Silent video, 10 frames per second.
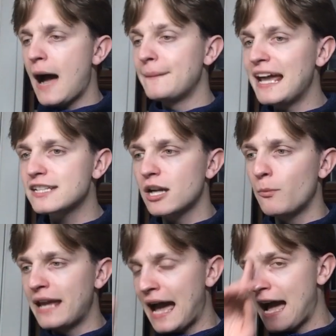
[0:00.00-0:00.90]
Next up
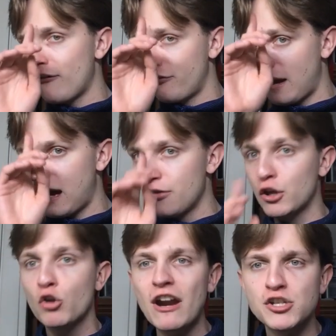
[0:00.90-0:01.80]
we have the
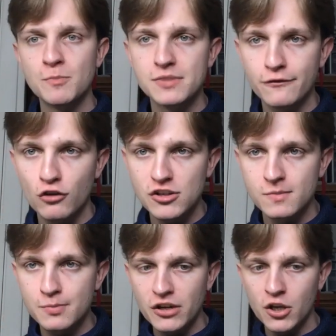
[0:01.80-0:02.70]
Greshams of
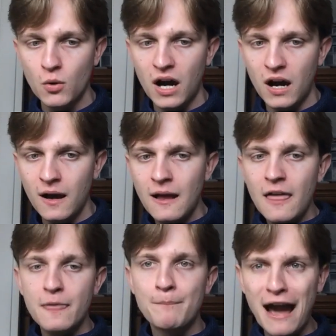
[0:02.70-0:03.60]
Greshamsbury, who are
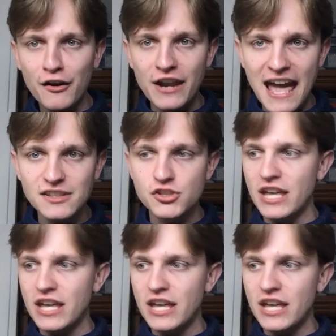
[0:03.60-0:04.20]
the baronets.